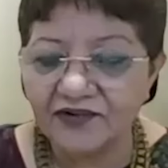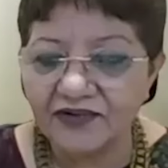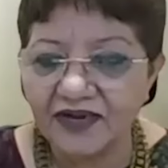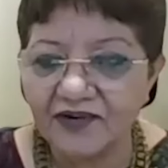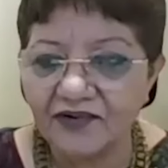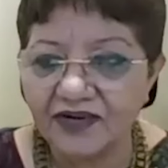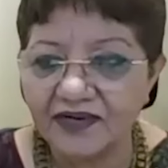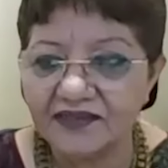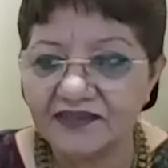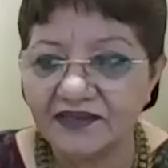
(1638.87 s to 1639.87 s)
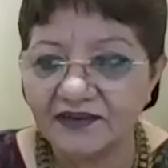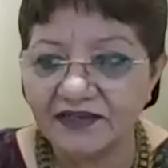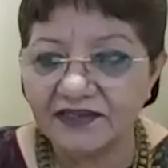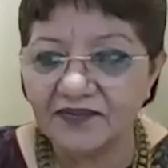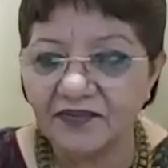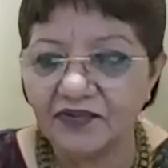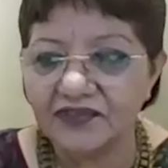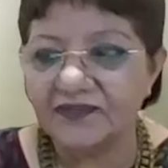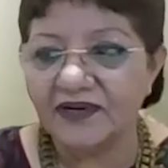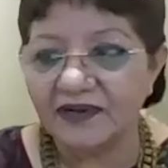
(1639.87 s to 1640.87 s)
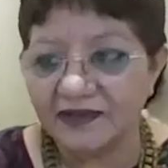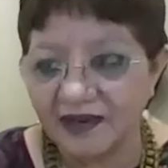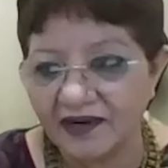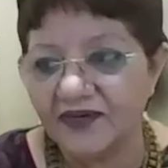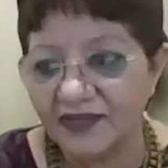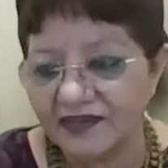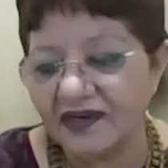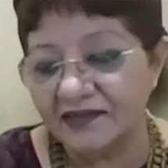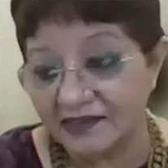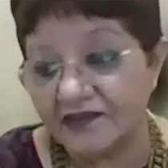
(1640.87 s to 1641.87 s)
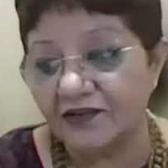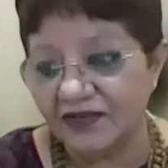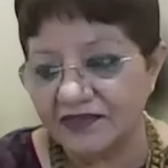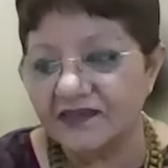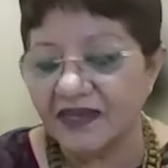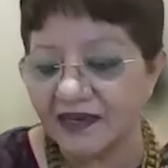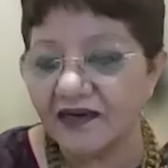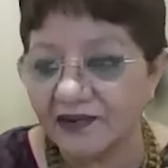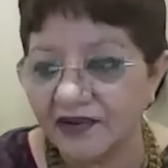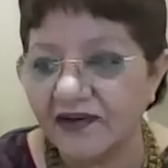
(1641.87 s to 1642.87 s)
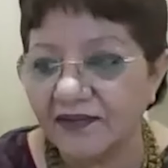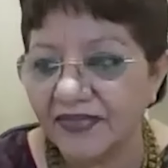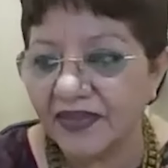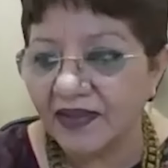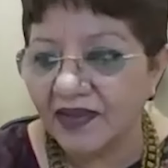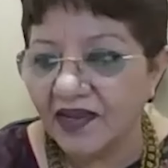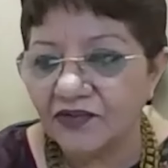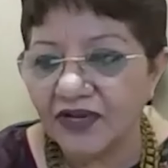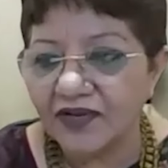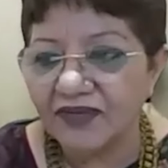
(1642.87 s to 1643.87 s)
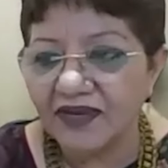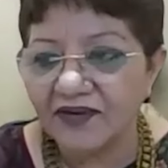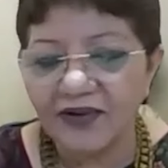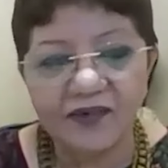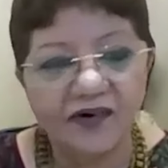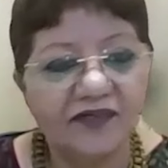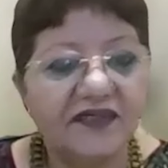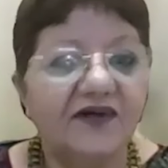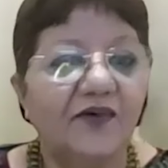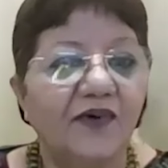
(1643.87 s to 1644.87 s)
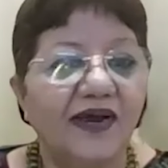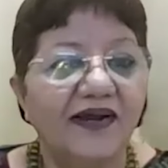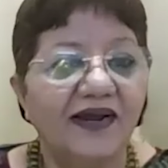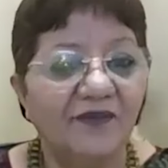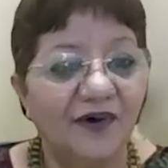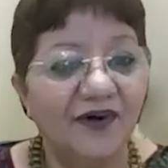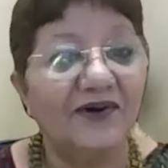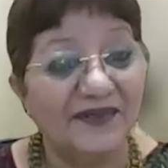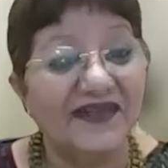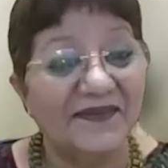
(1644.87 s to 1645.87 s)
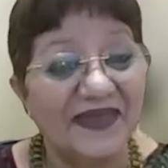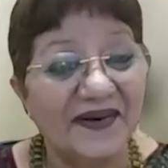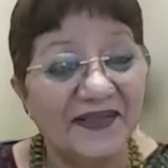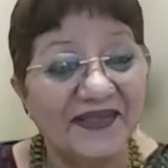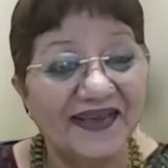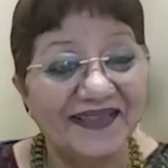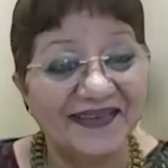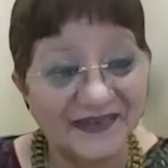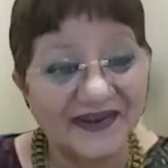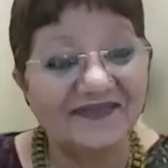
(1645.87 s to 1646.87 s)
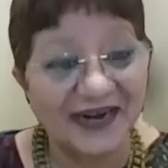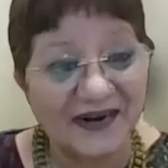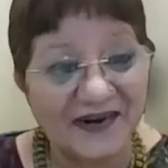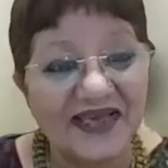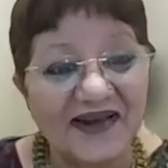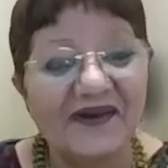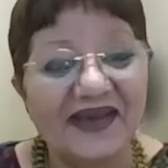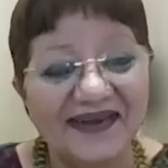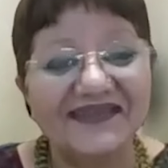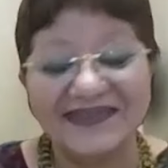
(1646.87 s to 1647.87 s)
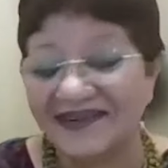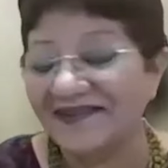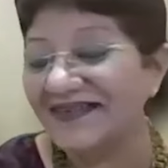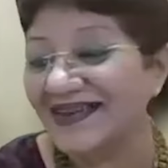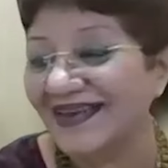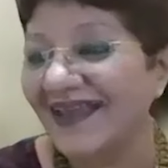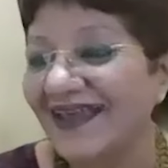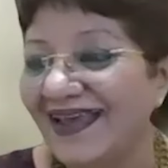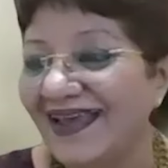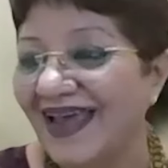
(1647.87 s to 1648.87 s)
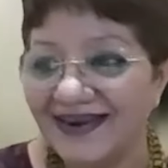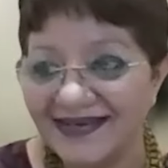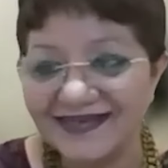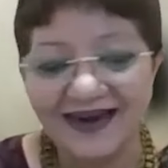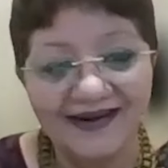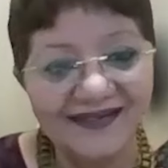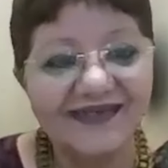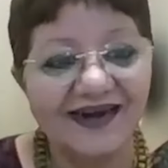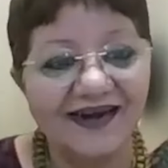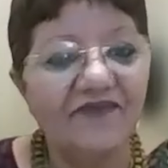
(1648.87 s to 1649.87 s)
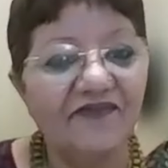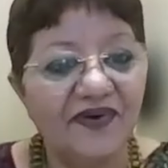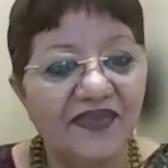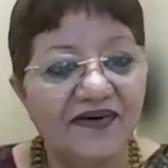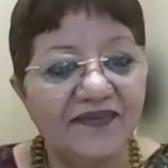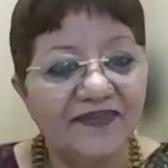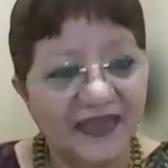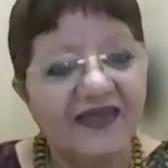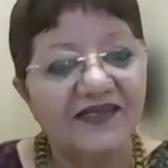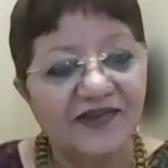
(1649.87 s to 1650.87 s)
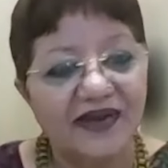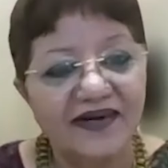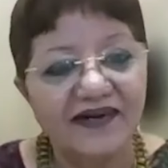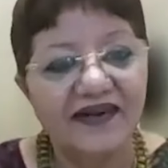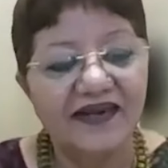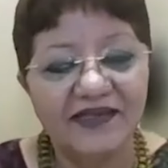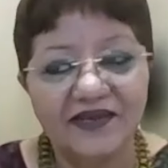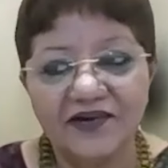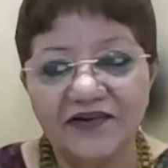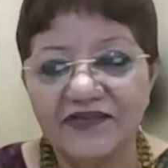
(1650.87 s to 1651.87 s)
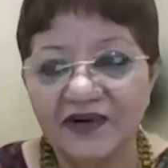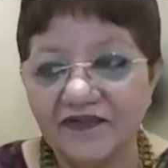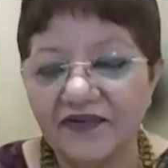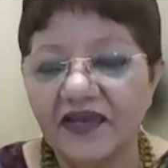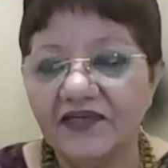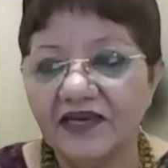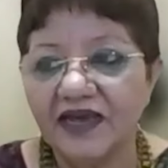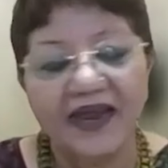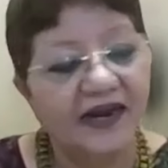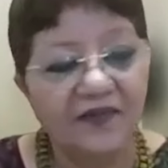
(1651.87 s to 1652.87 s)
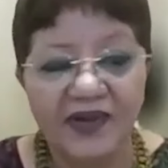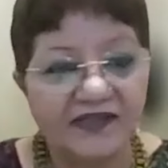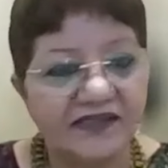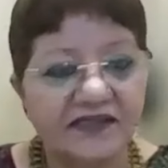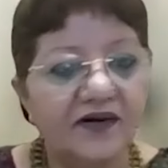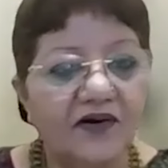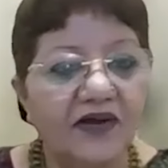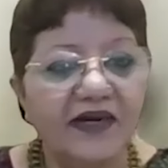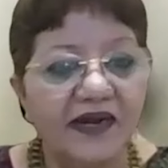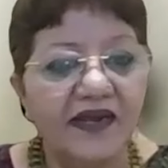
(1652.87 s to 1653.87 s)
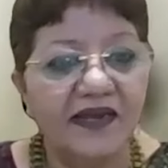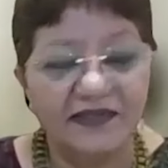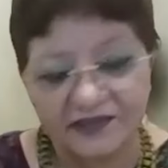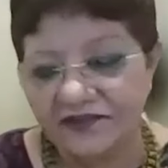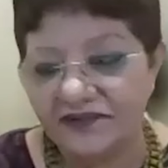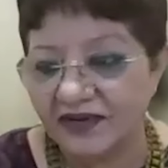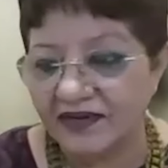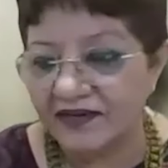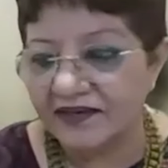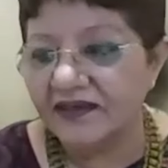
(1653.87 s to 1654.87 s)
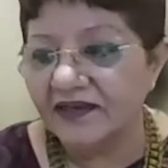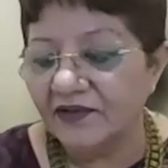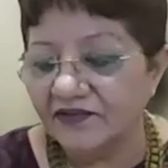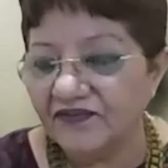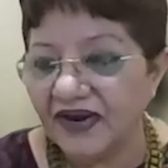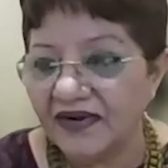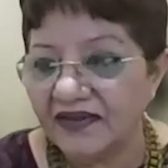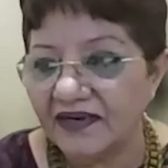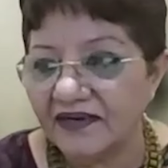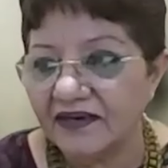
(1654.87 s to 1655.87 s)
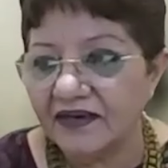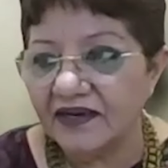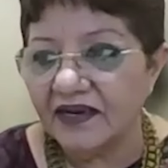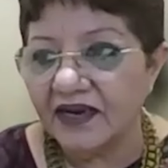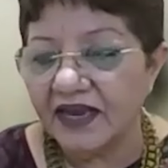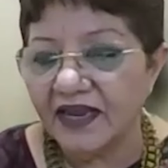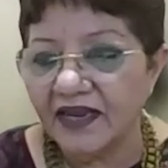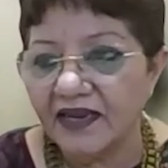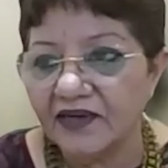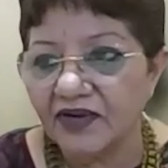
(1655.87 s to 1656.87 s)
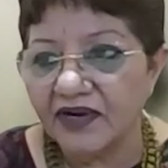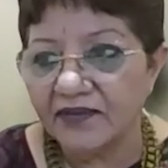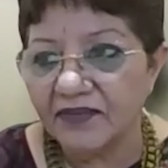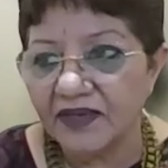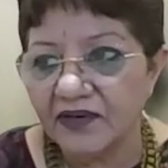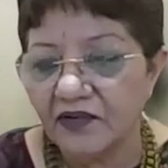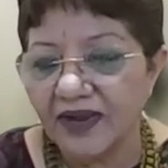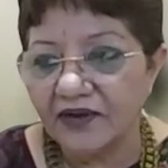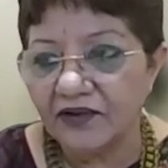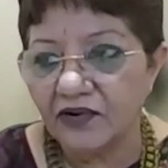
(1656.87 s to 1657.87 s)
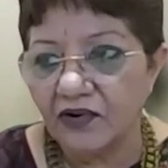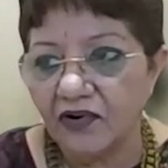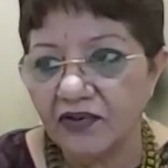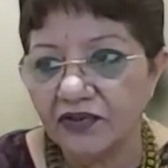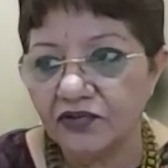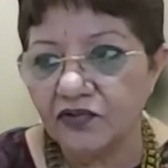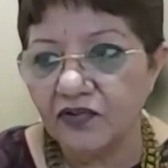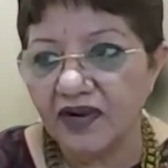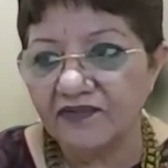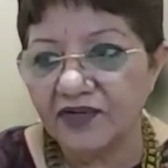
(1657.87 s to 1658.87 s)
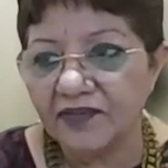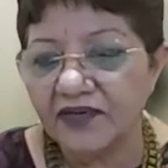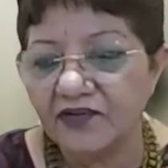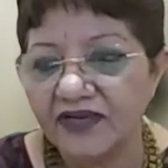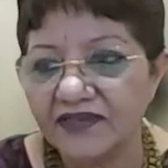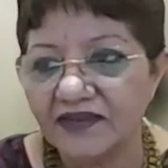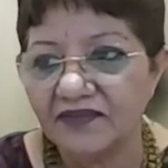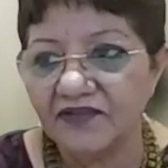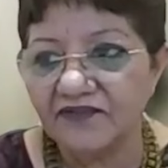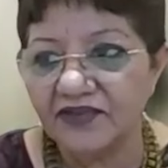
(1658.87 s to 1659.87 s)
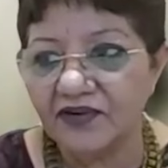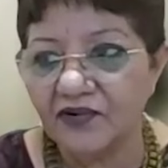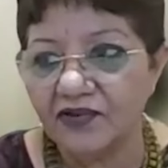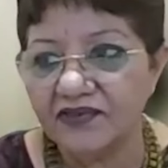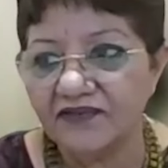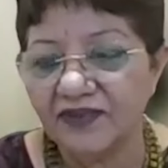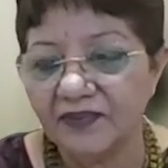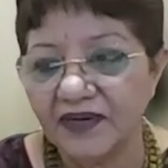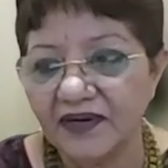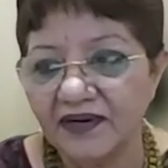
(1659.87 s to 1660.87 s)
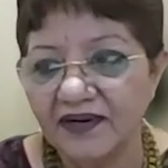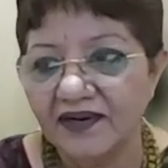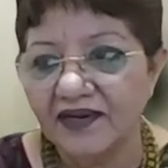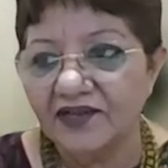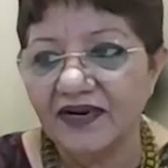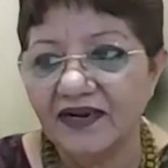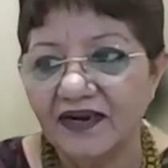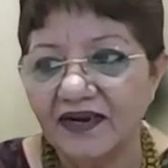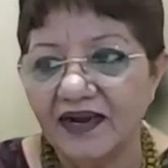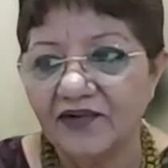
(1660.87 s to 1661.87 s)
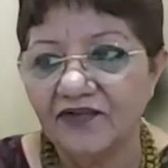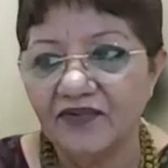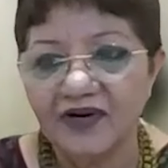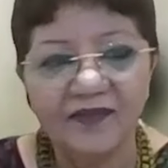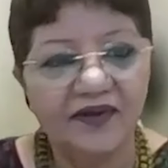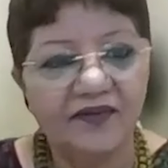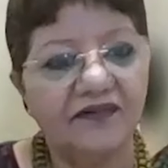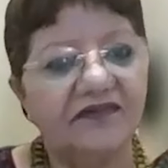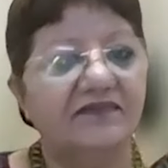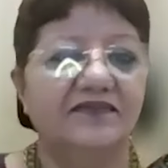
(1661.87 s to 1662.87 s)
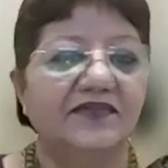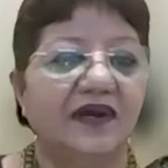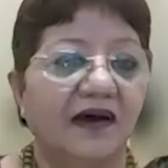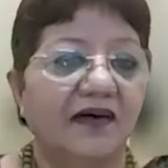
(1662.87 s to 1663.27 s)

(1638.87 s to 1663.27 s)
So why don't I look at it seriously post my retirement as a second career? Because knowing me, I know I'm not going to sit quiet. I'll want to do something or the other. So why don't I look at it seriously? And then I started studying further. So I did the executive certification. I had a master's in law in any case. So I felt that it would let me go back to law. Two, I would be doing something for the cause of women. Three, I could work my own